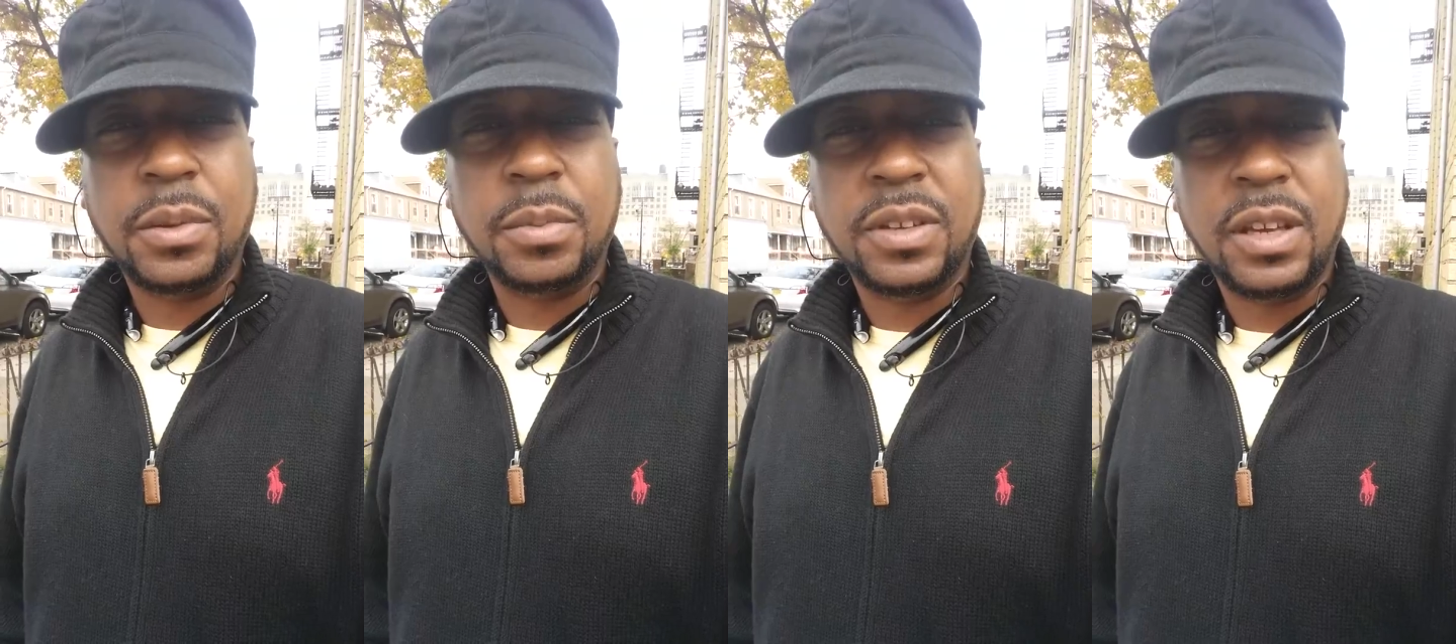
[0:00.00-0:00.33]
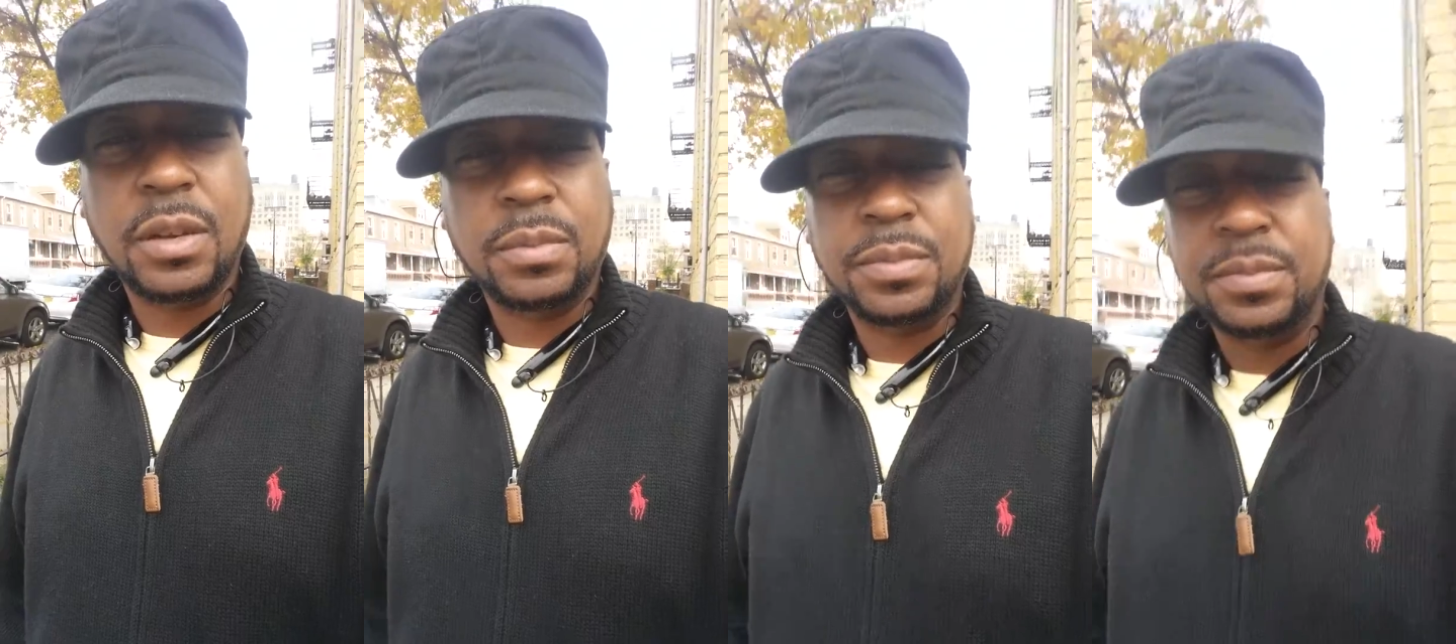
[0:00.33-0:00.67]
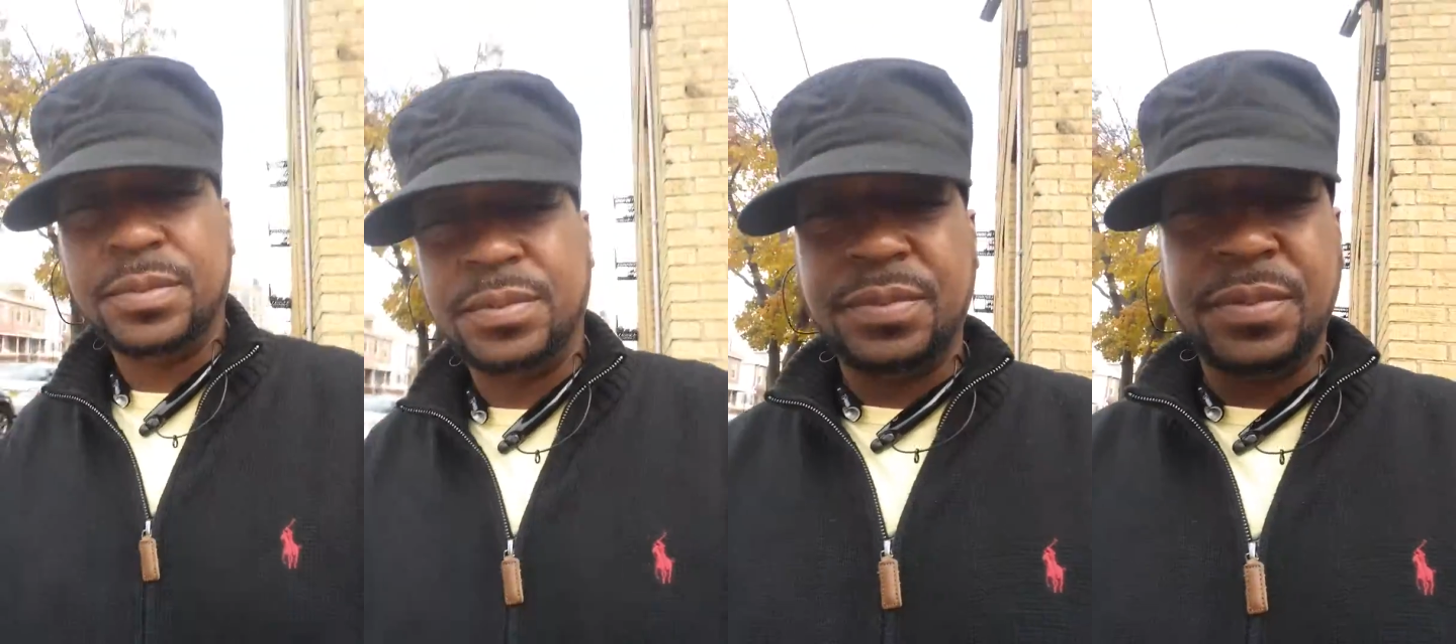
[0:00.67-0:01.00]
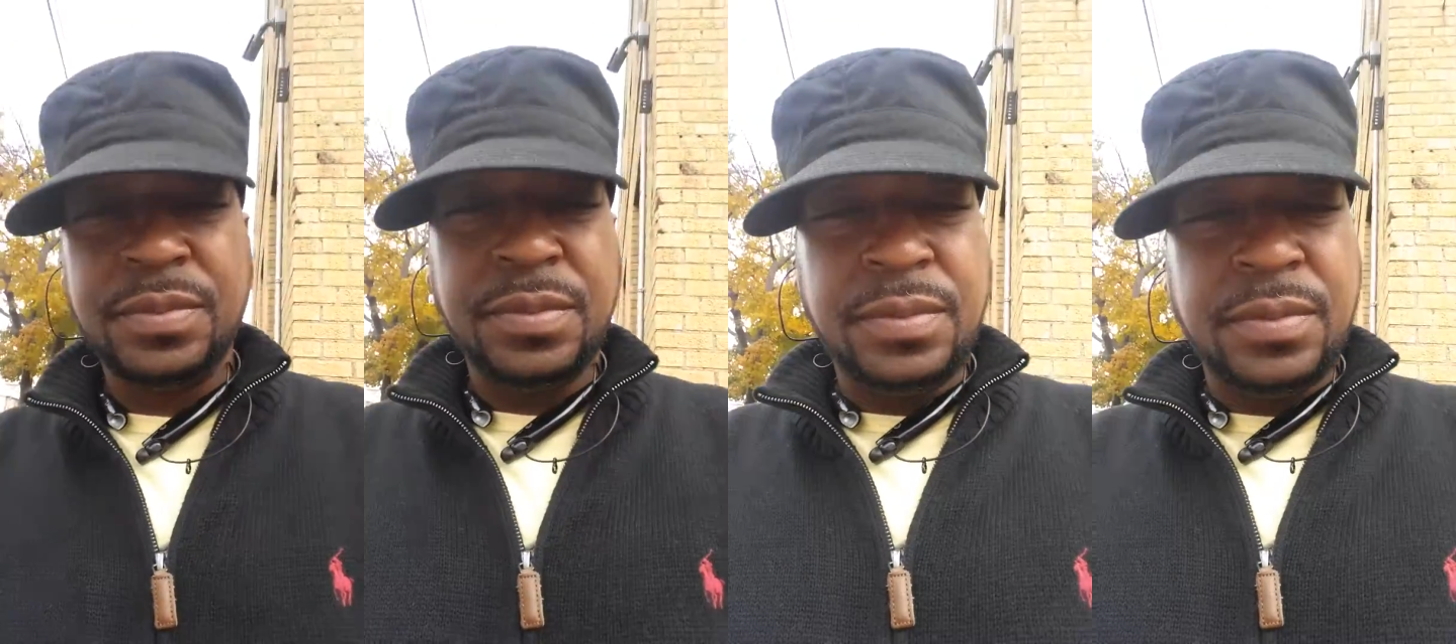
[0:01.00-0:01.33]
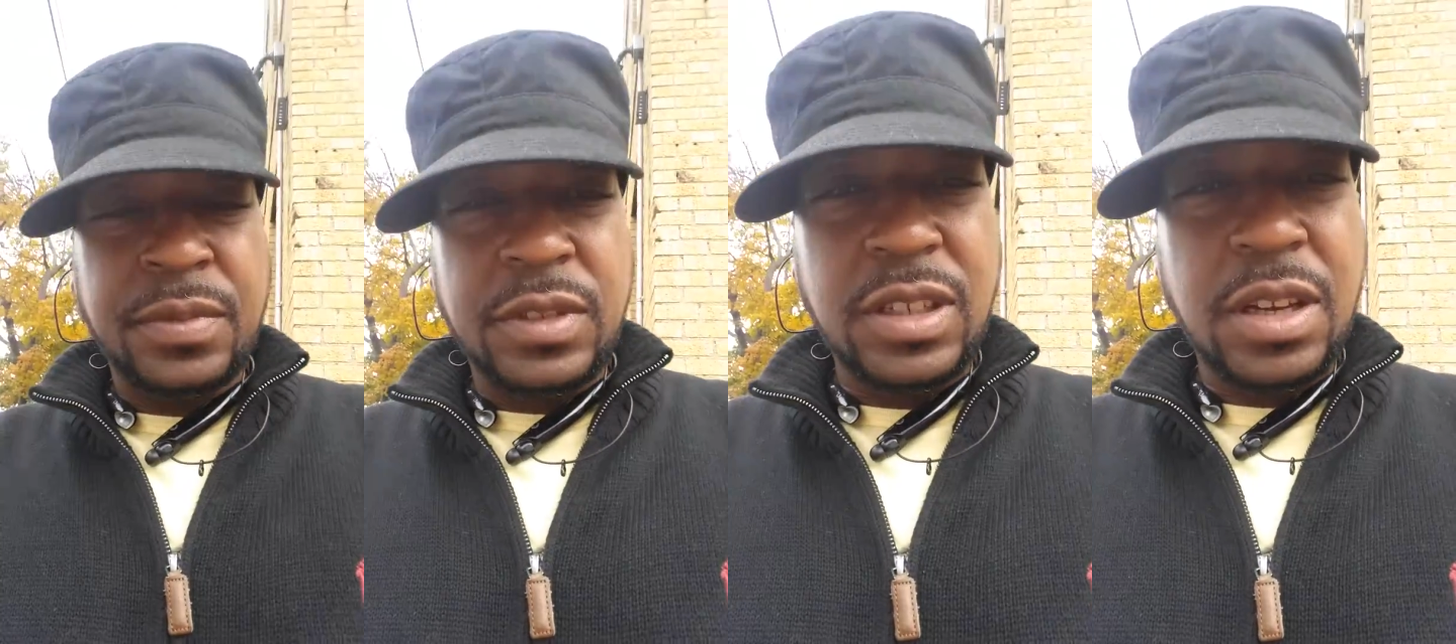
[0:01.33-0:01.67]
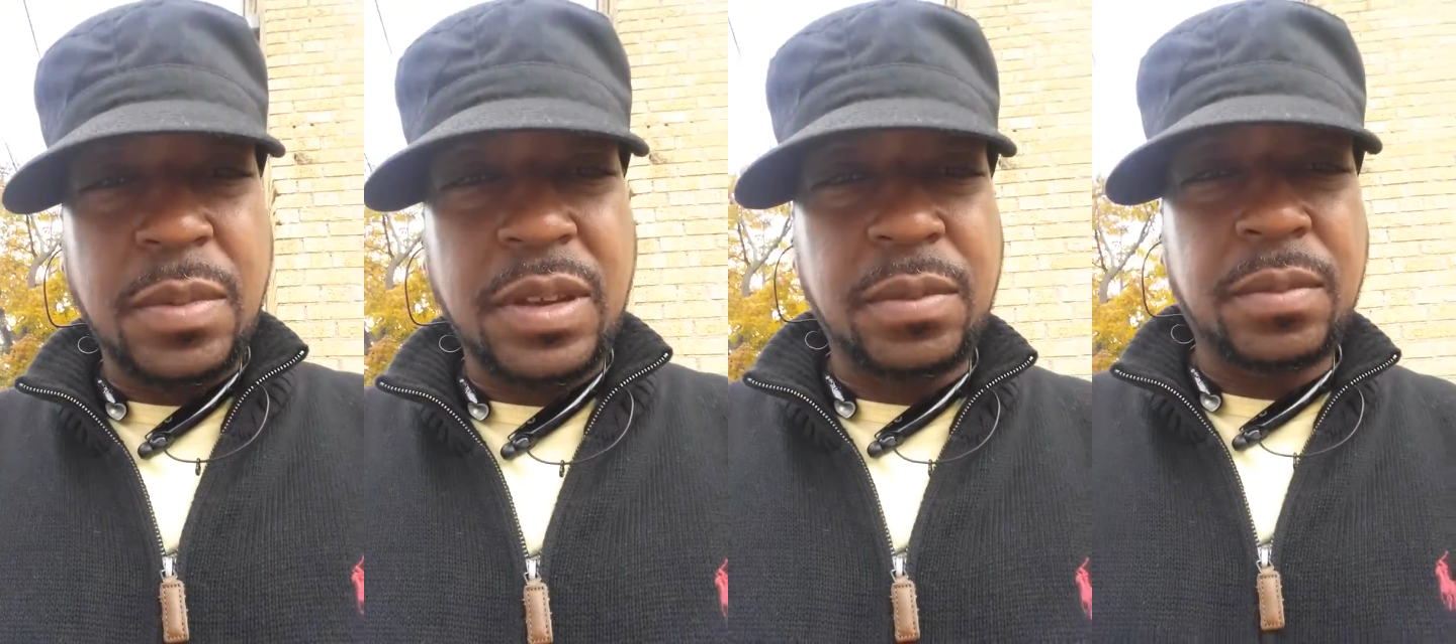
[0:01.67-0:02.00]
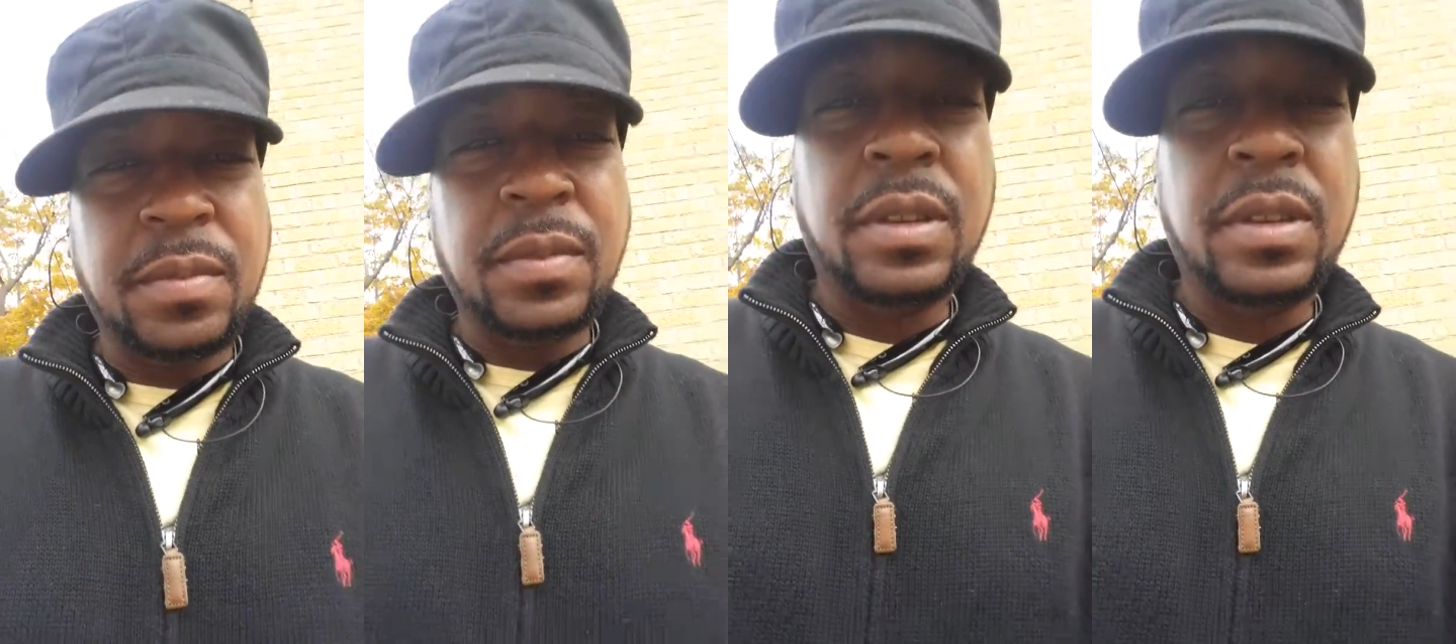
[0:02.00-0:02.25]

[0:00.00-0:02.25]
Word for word: sometimes. You know what I mean?